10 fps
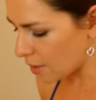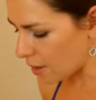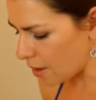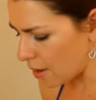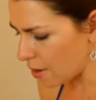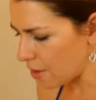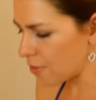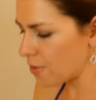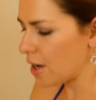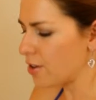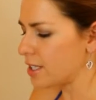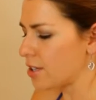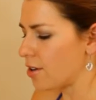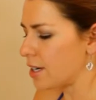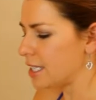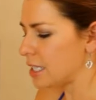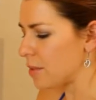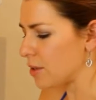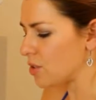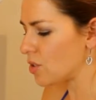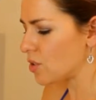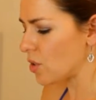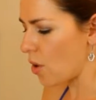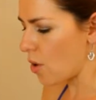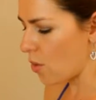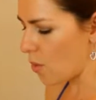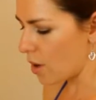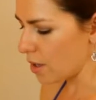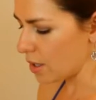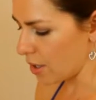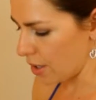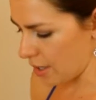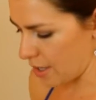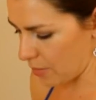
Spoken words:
Oh, the fragrance already smells so good,